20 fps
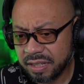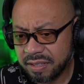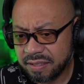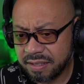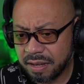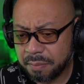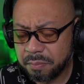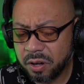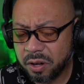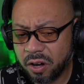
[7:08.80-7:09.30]

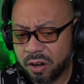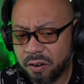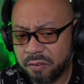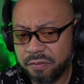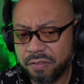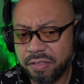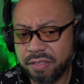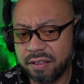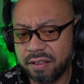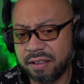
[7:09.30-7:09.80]
Some
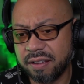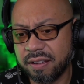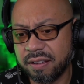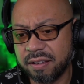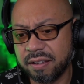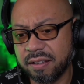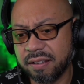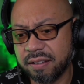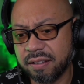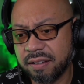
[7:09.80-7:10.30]
of
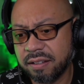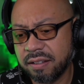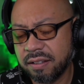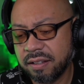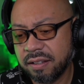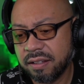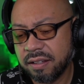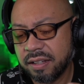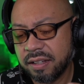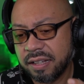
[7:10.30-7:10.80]
the
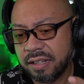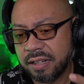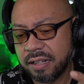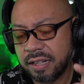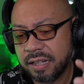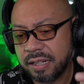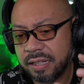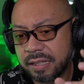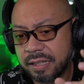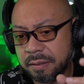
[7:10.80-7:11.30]

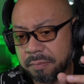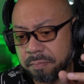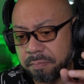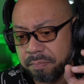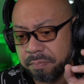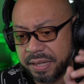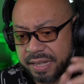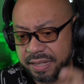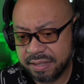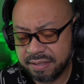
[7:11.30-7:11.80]

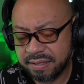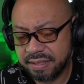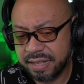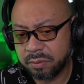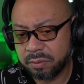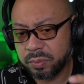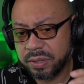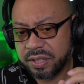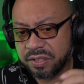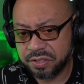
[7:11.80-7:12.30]
bits
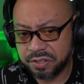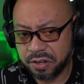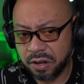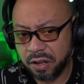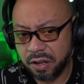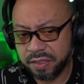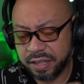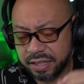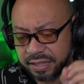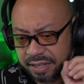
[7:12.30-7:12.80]
that we
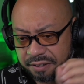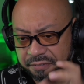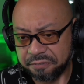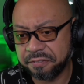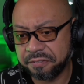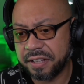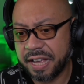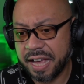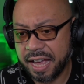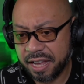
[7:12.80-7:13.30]
saw that they
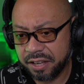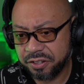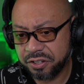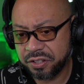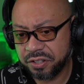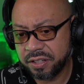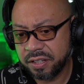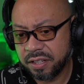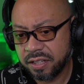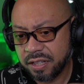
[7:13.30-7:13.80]

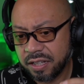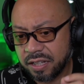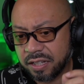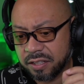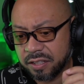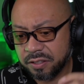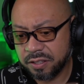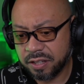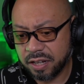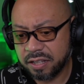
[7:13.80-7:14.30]
flashed
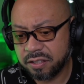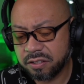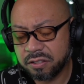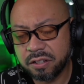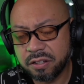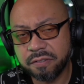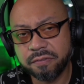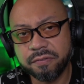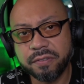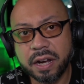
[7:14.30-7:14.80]

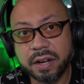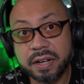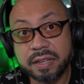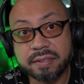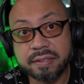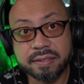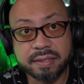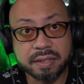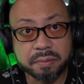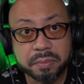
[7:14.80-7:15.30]
does look very
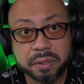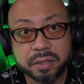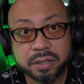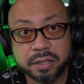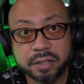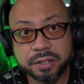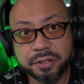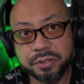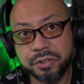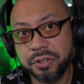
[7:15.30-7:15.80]

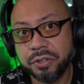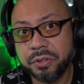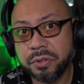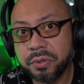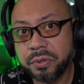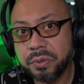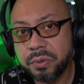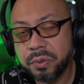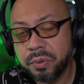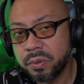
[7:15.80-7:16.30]
similar
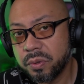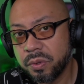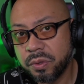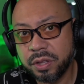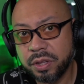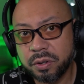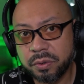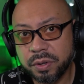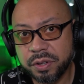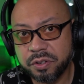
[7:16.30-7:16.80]
to
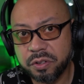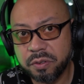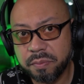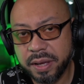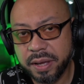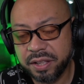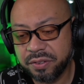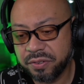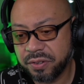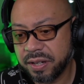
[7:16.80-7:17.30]
the original
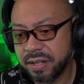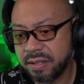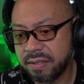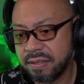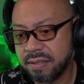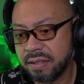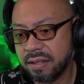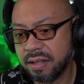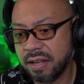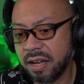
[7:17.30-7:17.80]

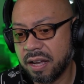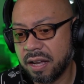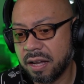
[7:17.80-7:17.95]
Matrix.